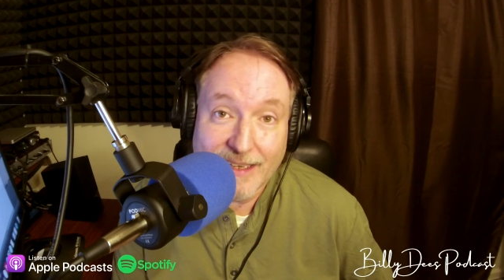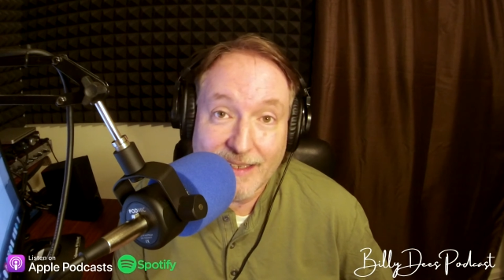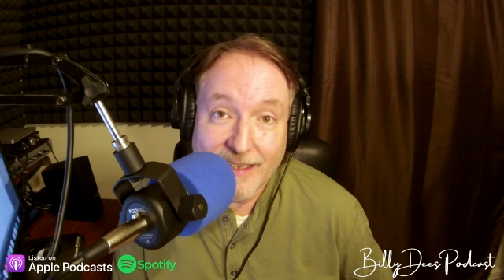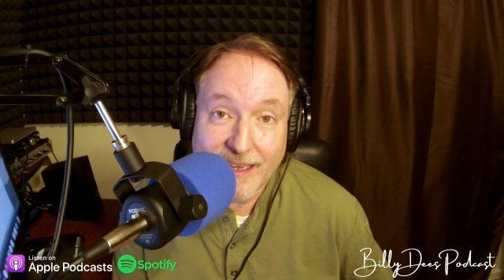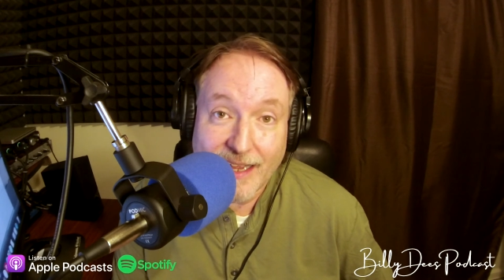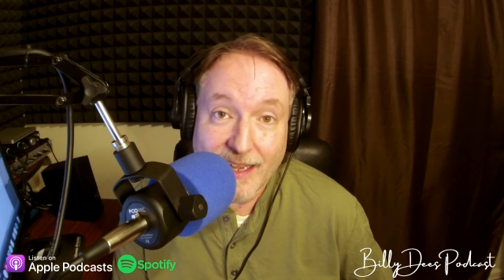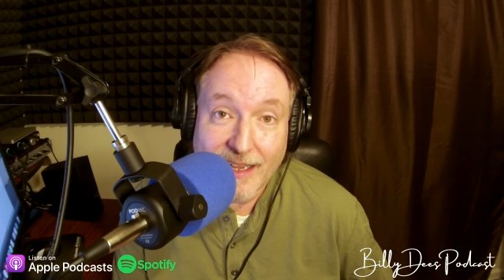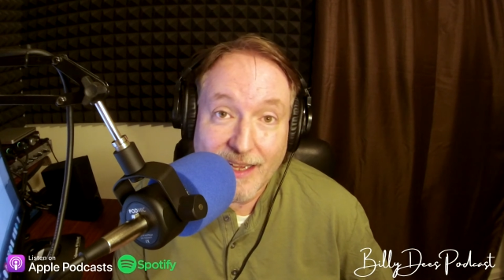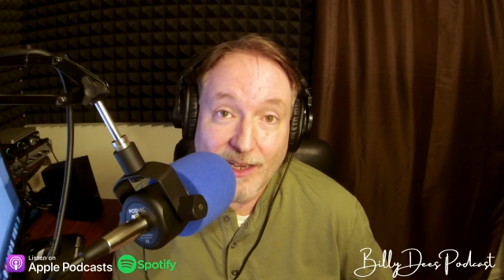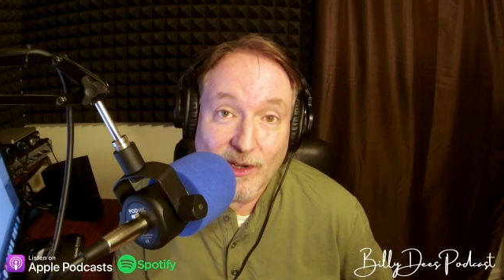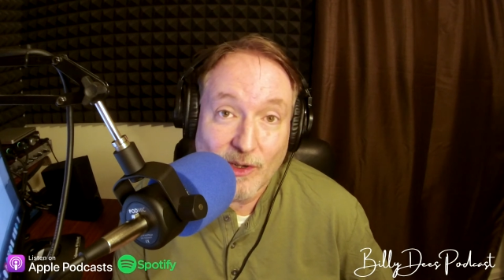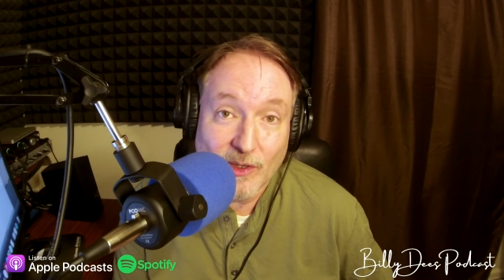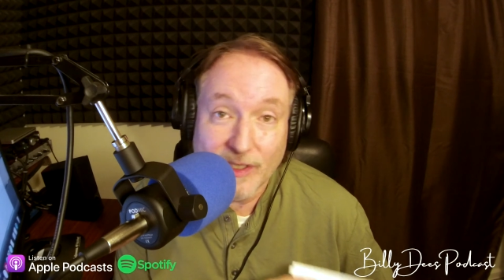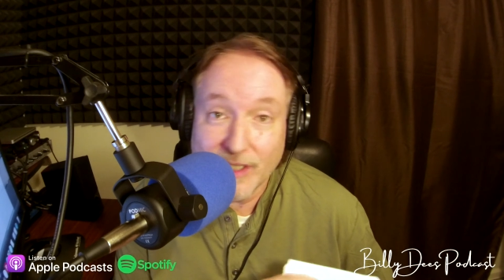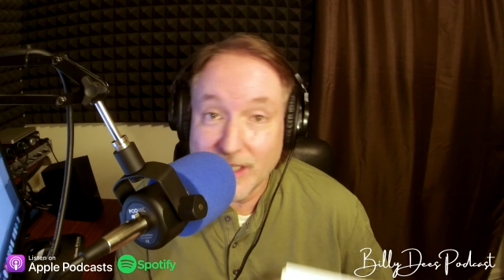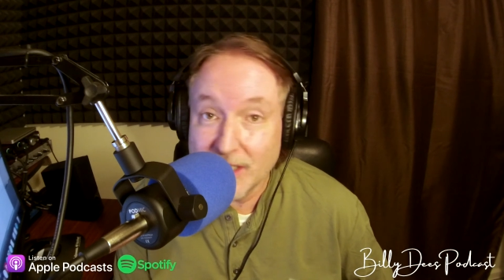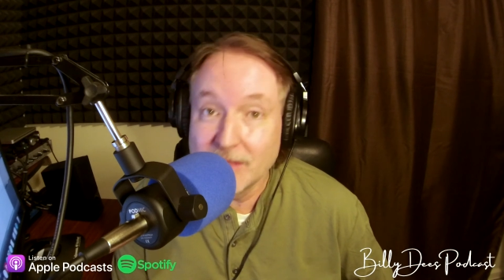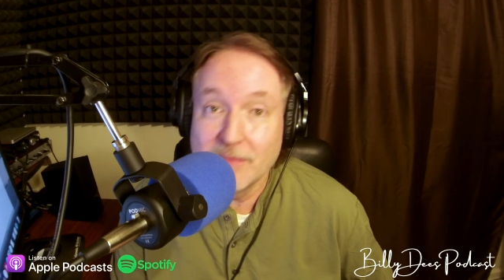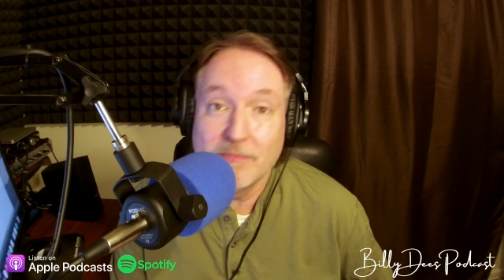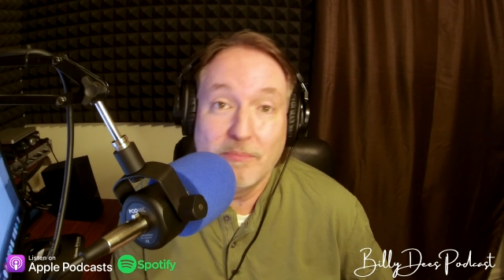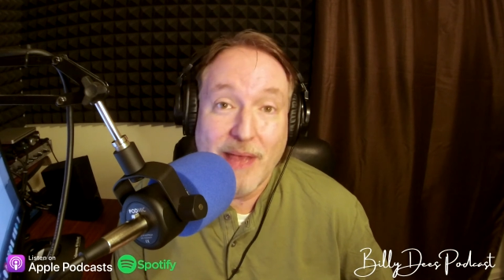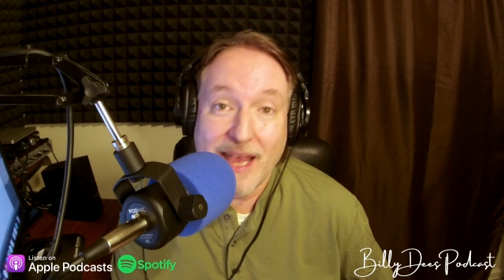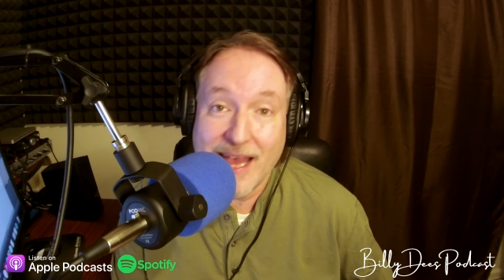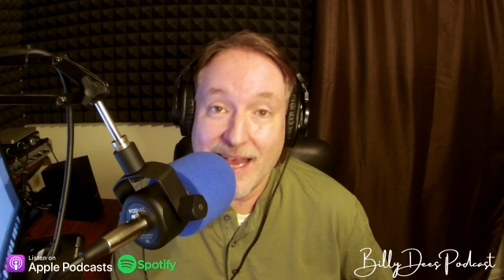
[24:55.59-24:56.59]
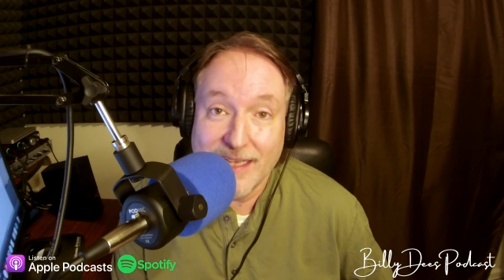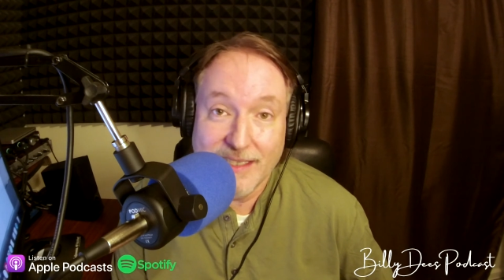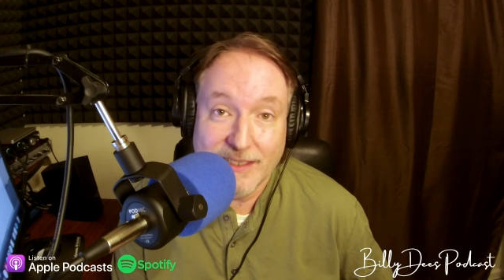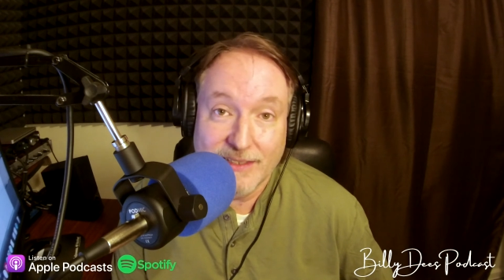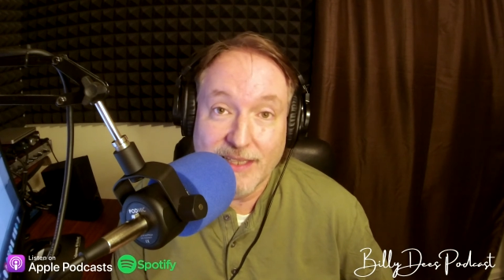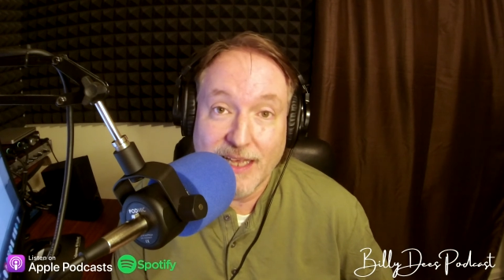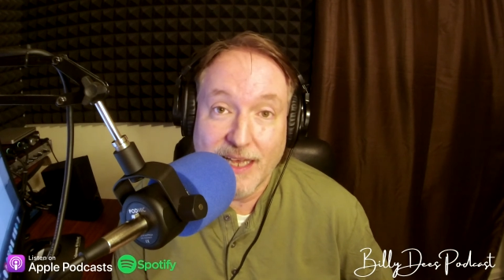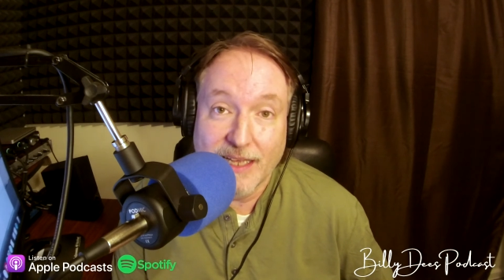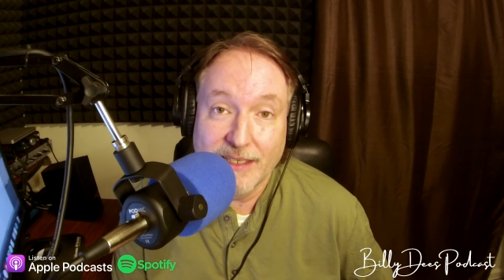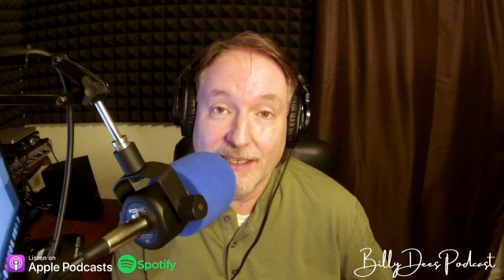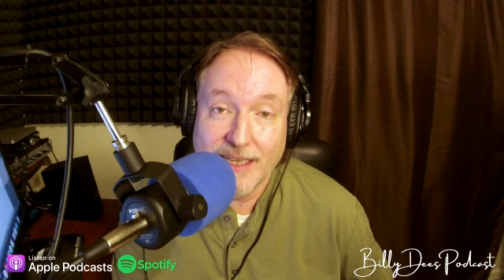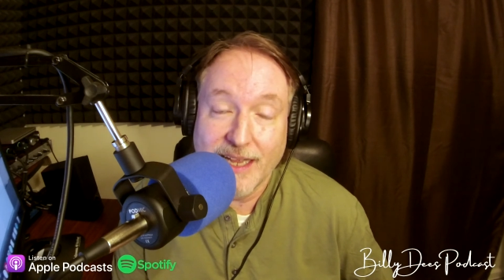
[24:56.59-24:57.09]
day or didn't pass
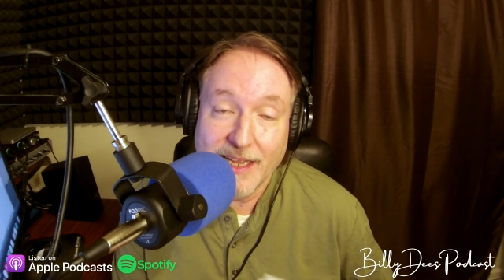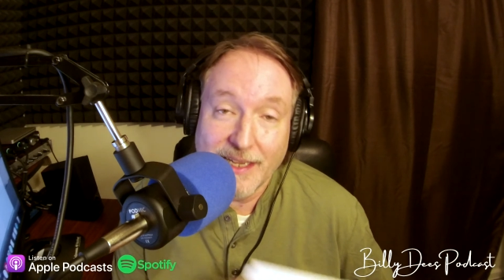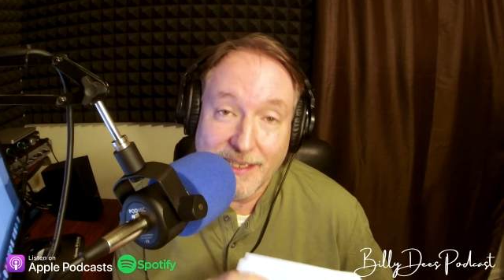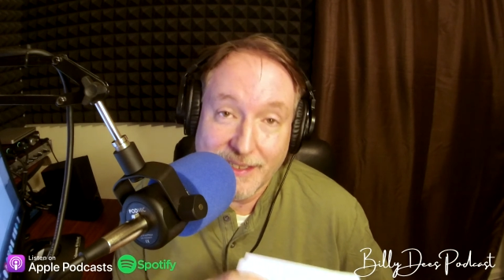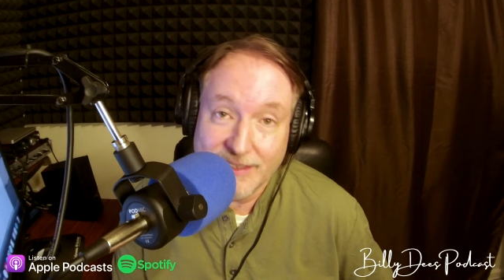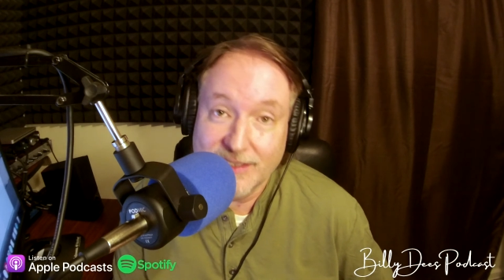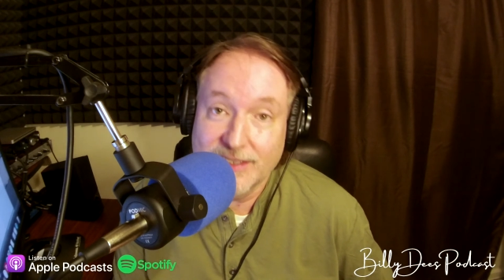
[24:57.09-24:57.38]
that day at